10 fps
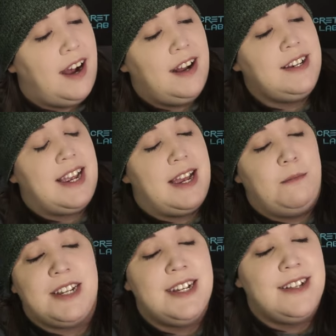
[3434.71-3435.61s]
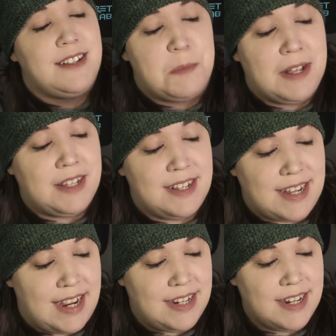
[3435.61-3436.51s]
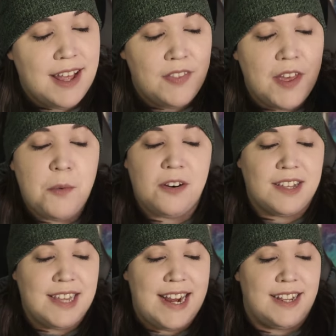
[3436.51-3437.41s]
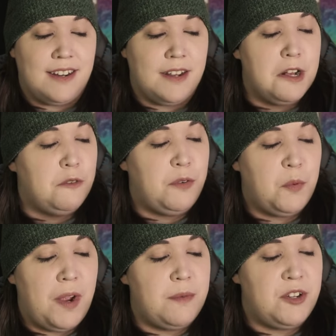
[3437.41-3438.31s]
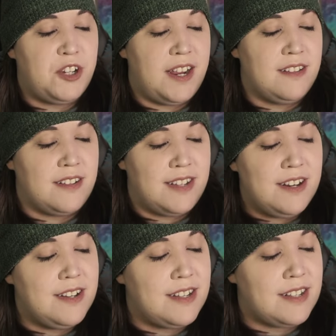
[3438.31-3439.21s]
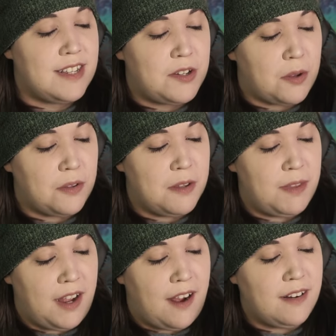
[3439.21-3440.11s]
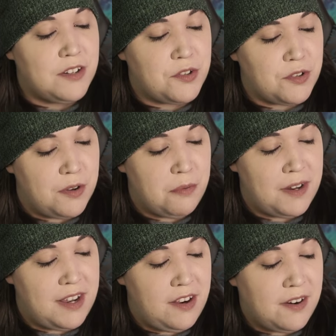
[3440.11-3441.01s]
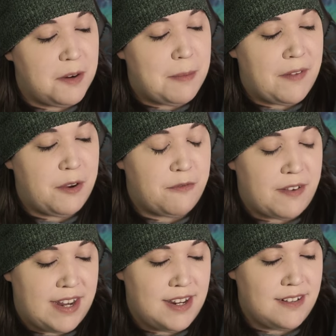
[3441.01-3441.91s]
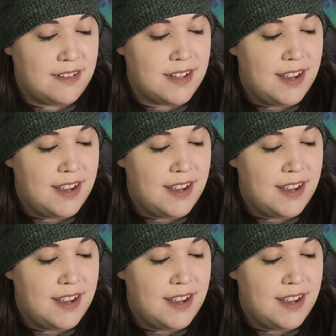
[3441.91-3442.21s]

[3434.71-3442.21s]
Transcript: unkempt, smelly sight, they were elated, for Wei Wuxian seriously told them the honest truth when he heard about their findings.